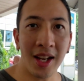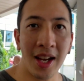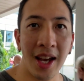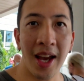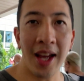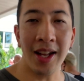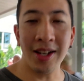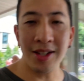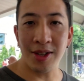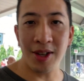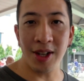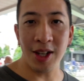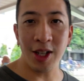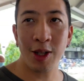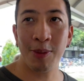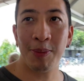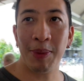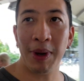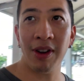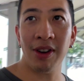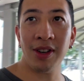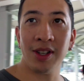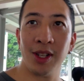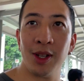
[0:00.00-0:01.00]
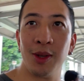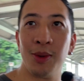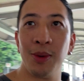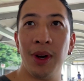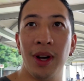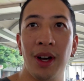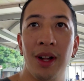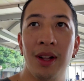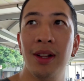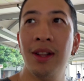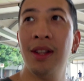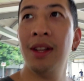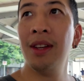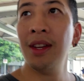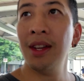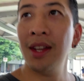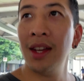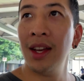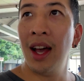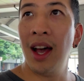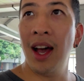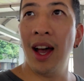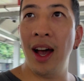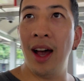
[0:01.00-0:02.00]
and to experience as well,
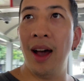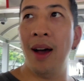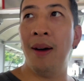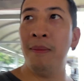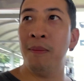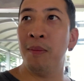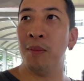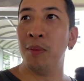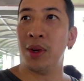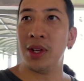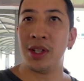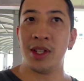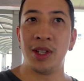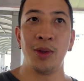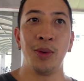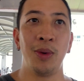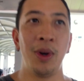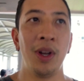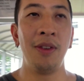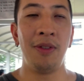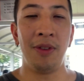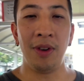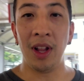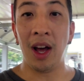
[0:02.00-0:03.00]
which is wonderful.